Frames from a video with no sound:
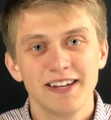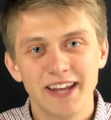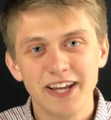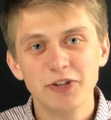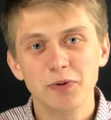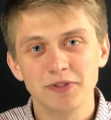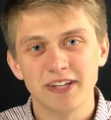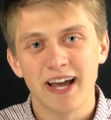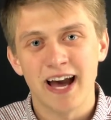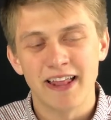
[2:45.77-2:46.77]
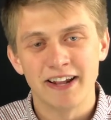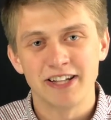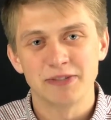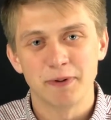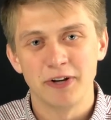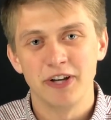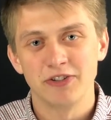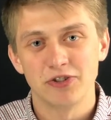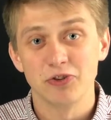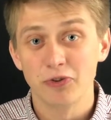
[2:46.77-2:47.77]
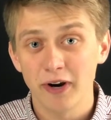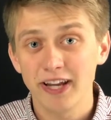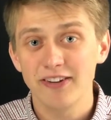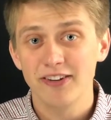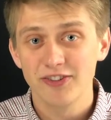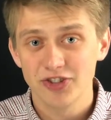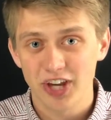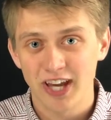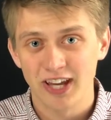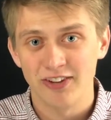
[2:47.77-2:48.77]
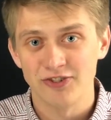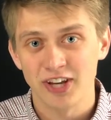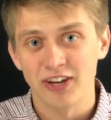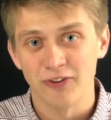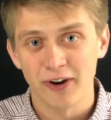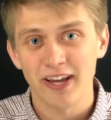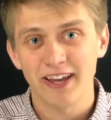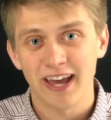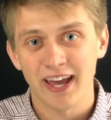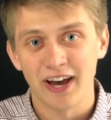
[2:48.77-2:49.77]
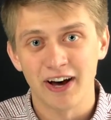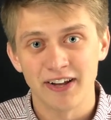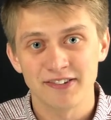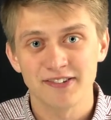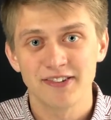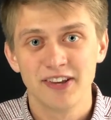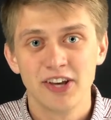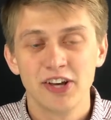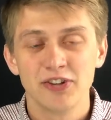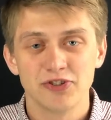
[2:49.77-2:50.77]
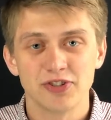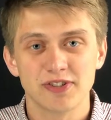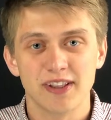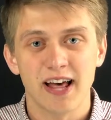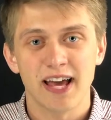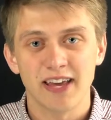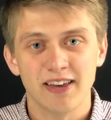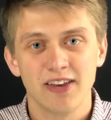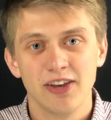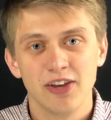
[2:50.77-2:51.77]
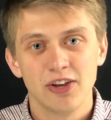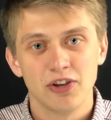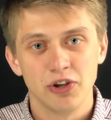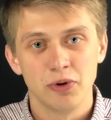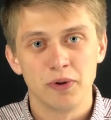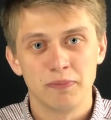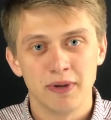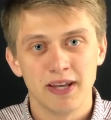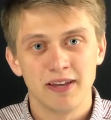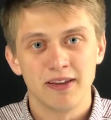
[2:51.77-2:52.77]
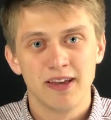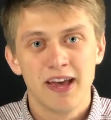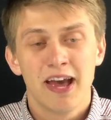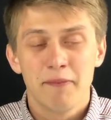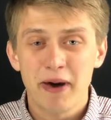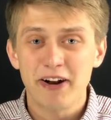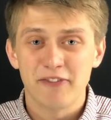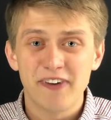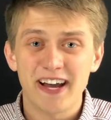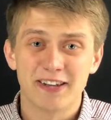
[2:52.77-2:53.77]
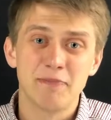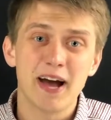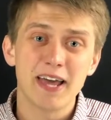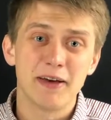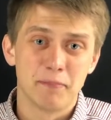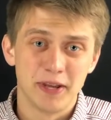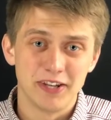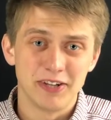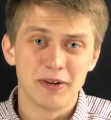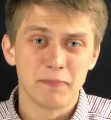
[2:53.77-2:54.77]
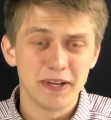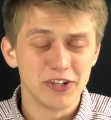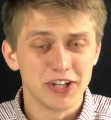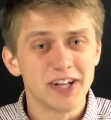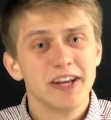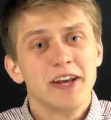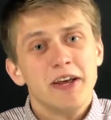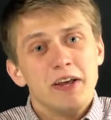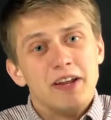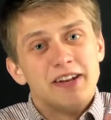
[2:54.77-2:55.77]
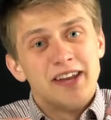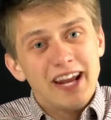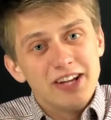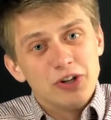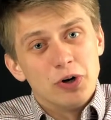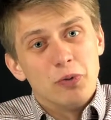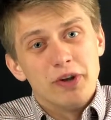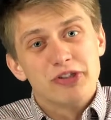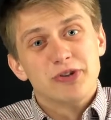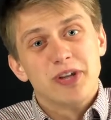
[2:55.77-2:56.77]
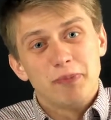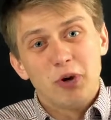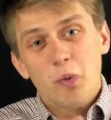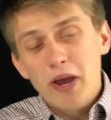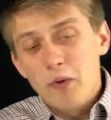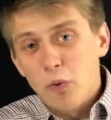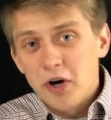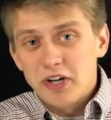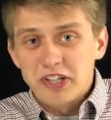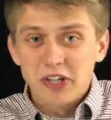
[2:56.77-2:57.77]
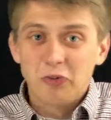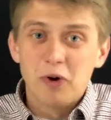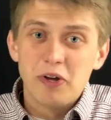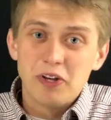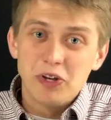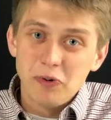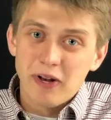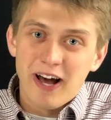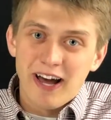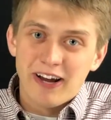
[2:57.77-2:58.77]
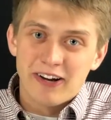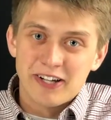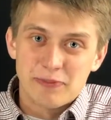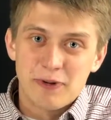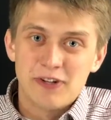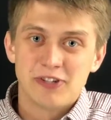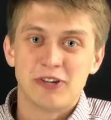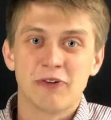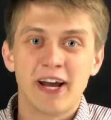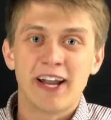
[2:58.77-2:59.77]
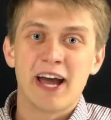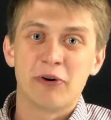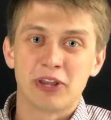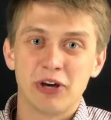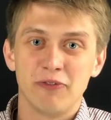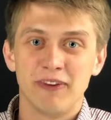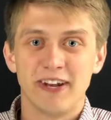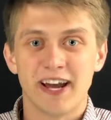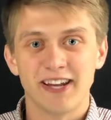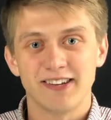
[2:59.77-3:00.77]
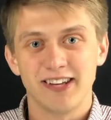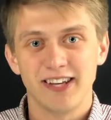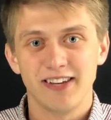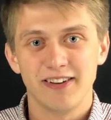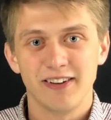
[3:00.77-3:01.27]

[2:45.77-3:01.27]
Daniel was a guy that experienced great change and great chaos, just like you and me. Matter of fact, in my opinion, Daniel went through something way worse than what you and I are experiencing right now with COVID-19.